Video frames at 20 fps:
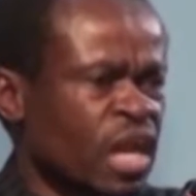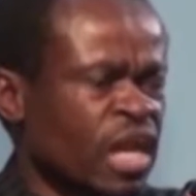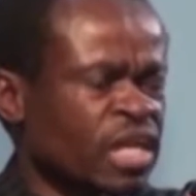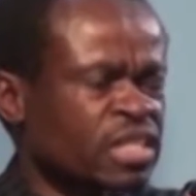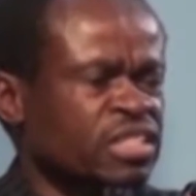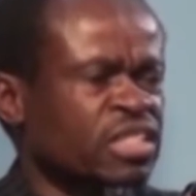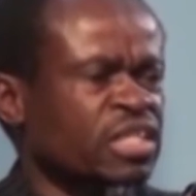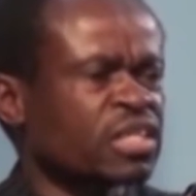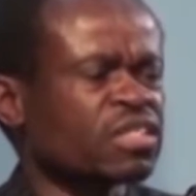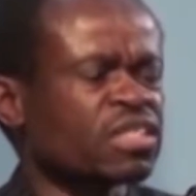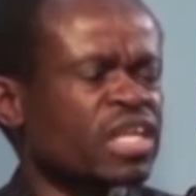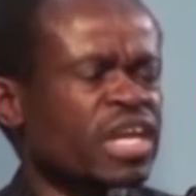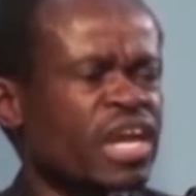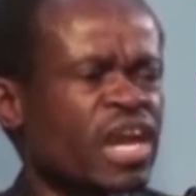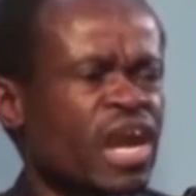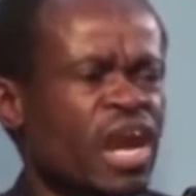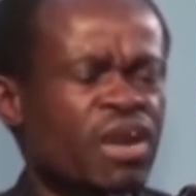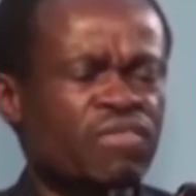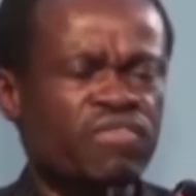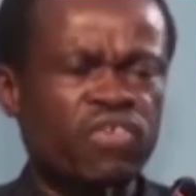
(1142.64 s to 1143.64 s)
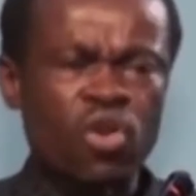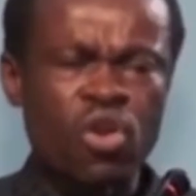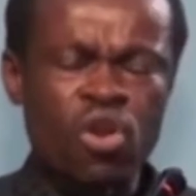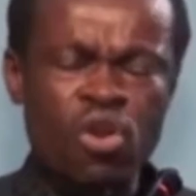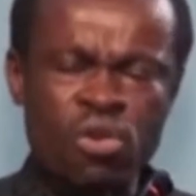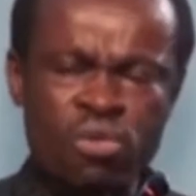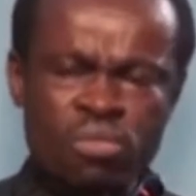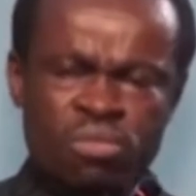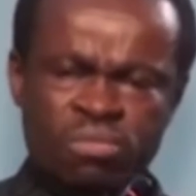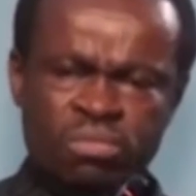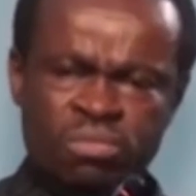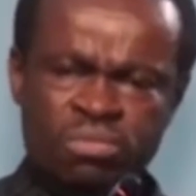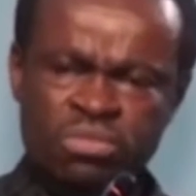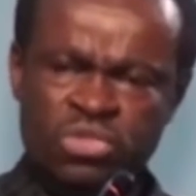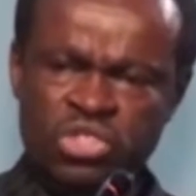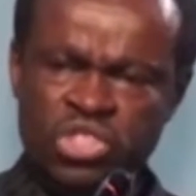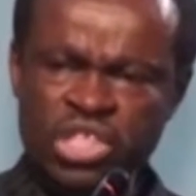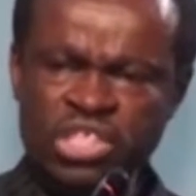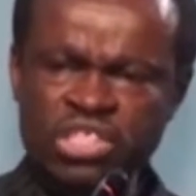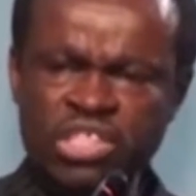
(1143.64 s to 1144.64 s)
until they have
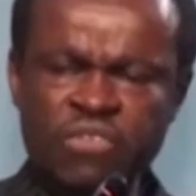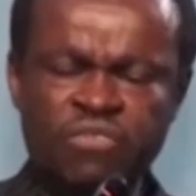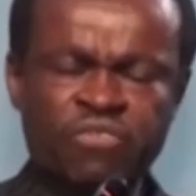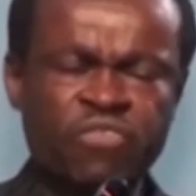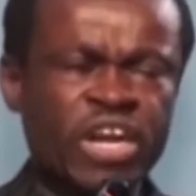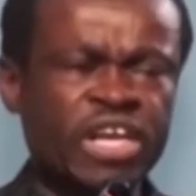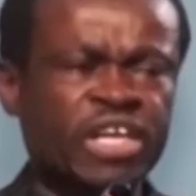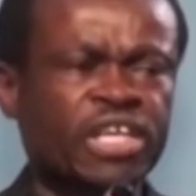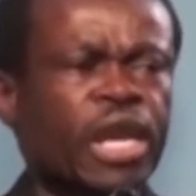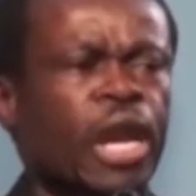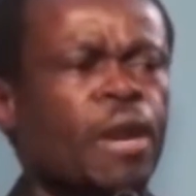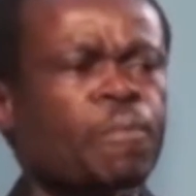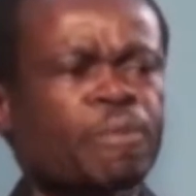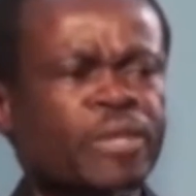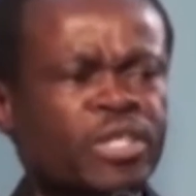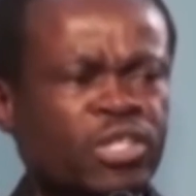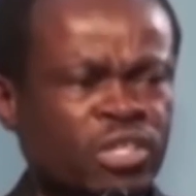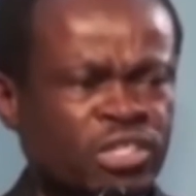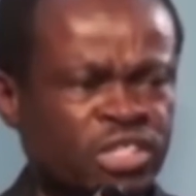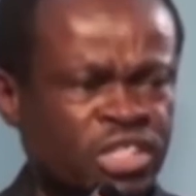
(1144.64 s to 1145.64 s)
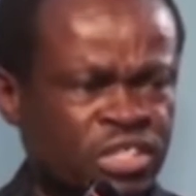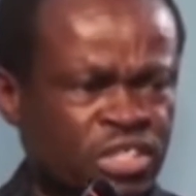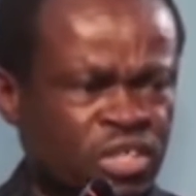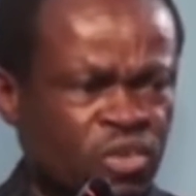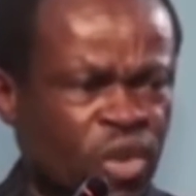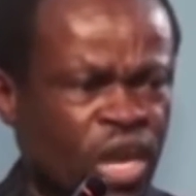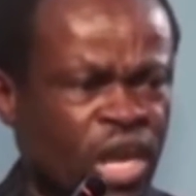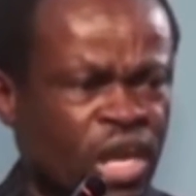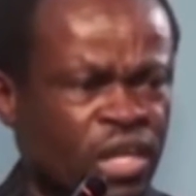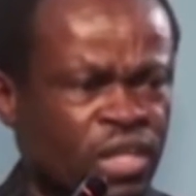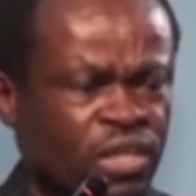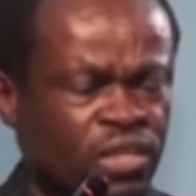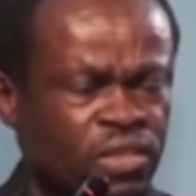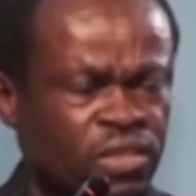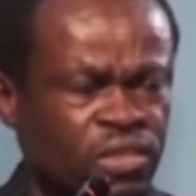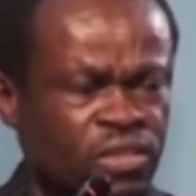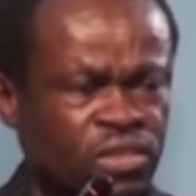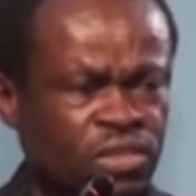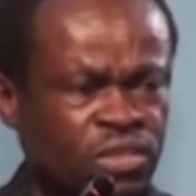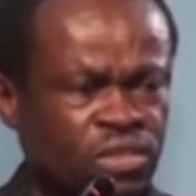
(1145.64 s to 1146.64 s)
homes in different capitals in the
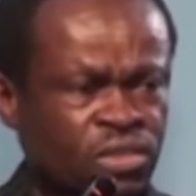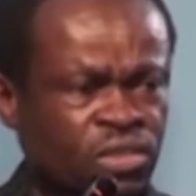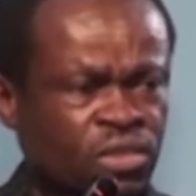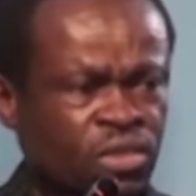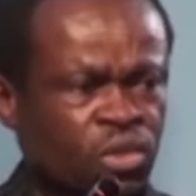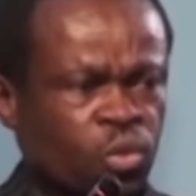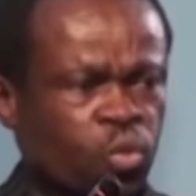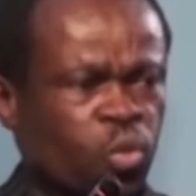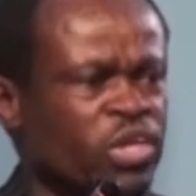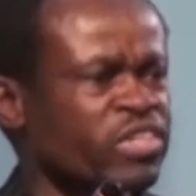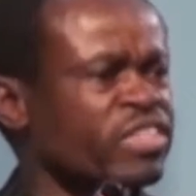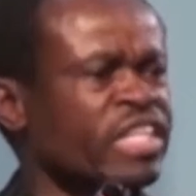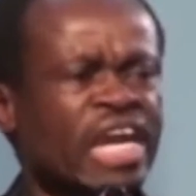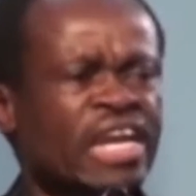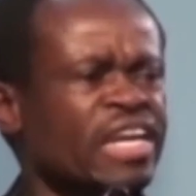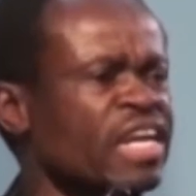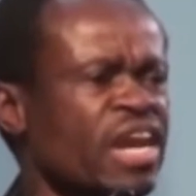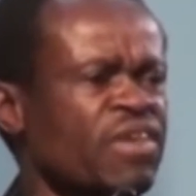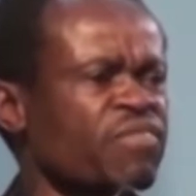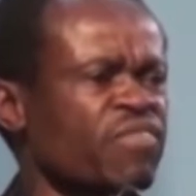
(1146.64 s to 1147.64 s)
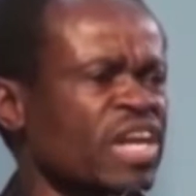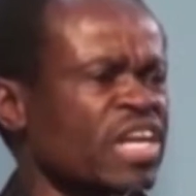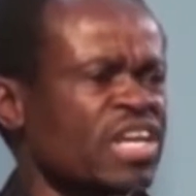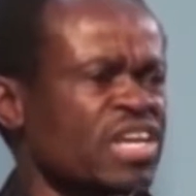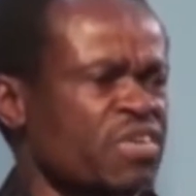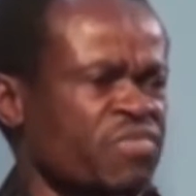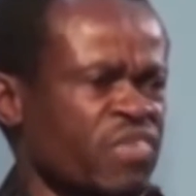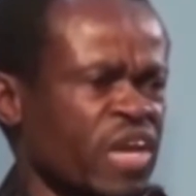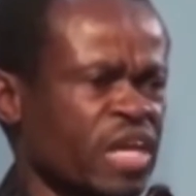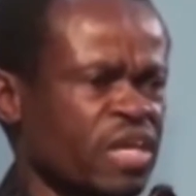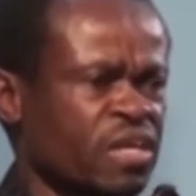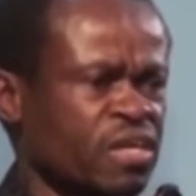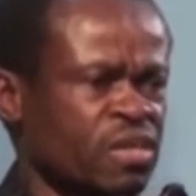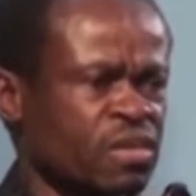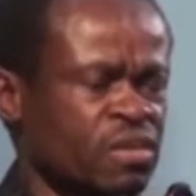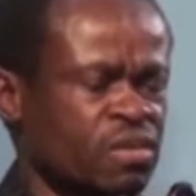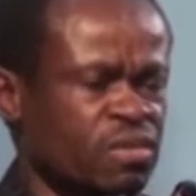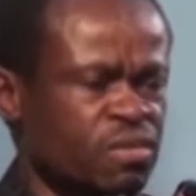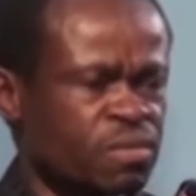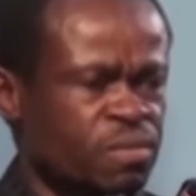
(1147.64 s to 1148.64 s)
world which they'll never live
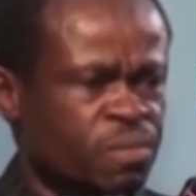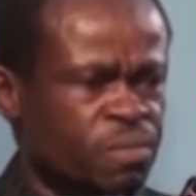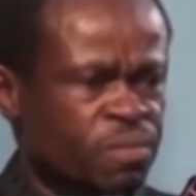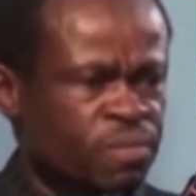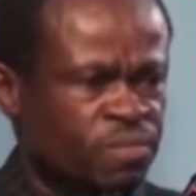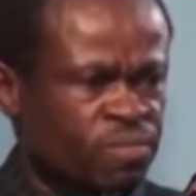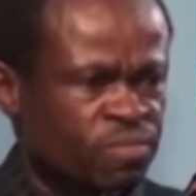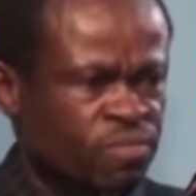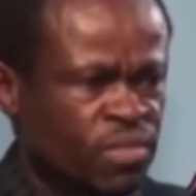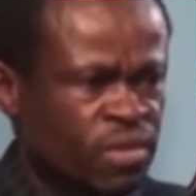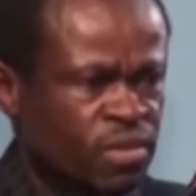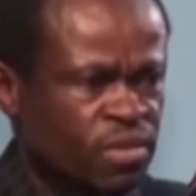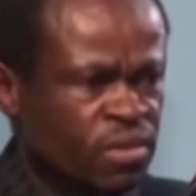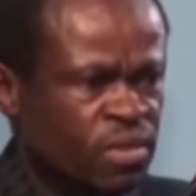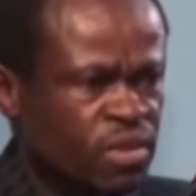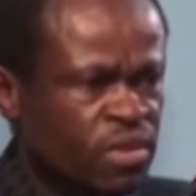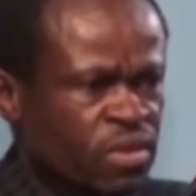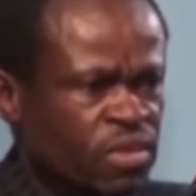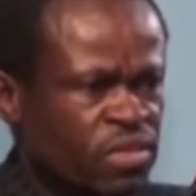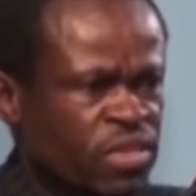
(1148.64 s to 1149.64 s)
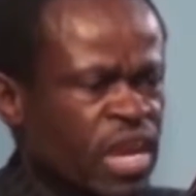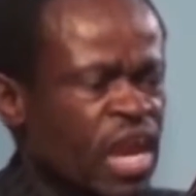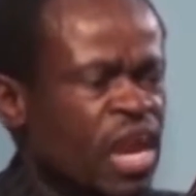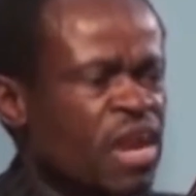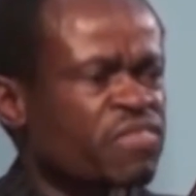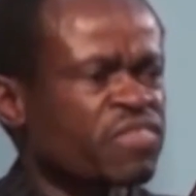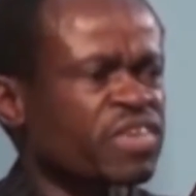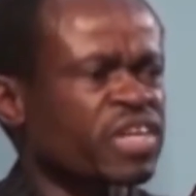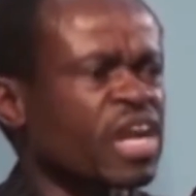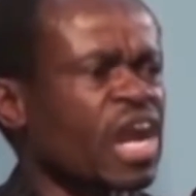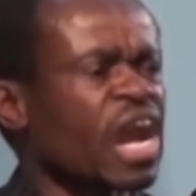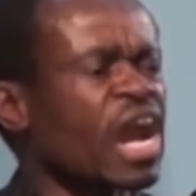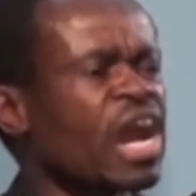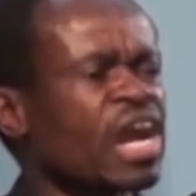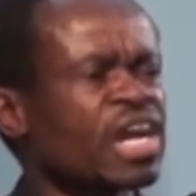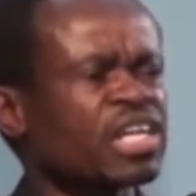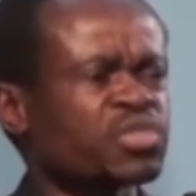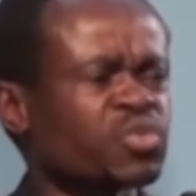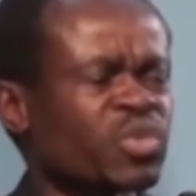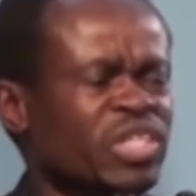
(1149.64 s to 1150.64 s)
in. They have
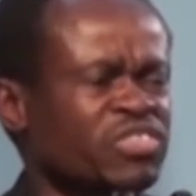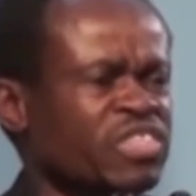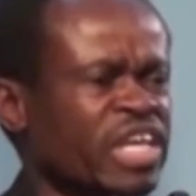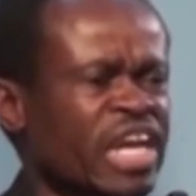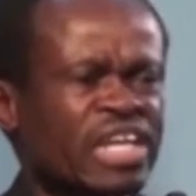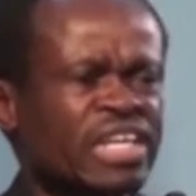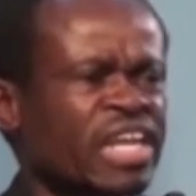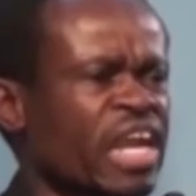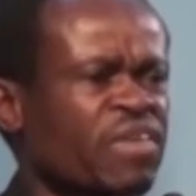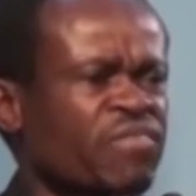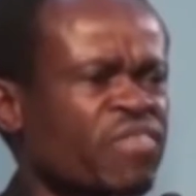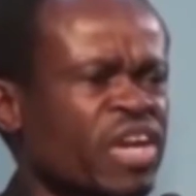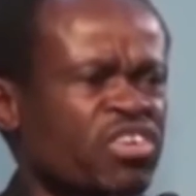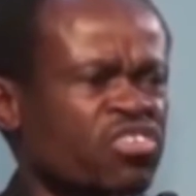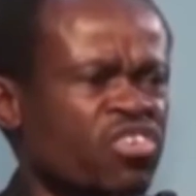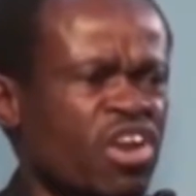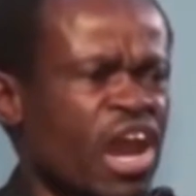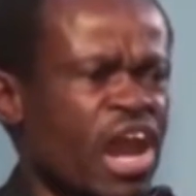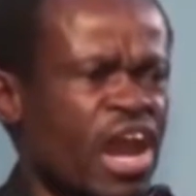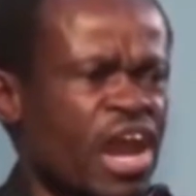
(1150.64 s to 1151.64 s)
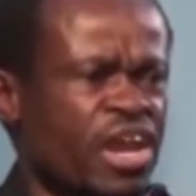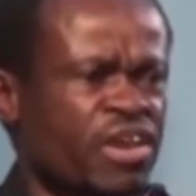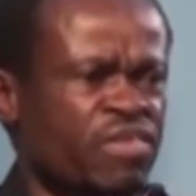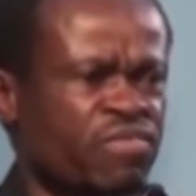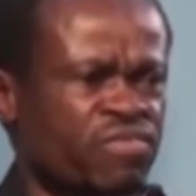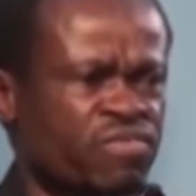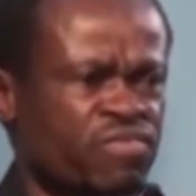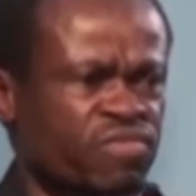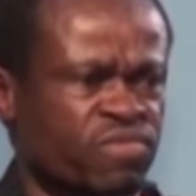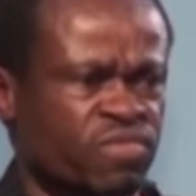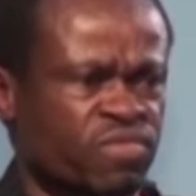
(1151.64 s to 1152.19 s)
cars which they'll never drive.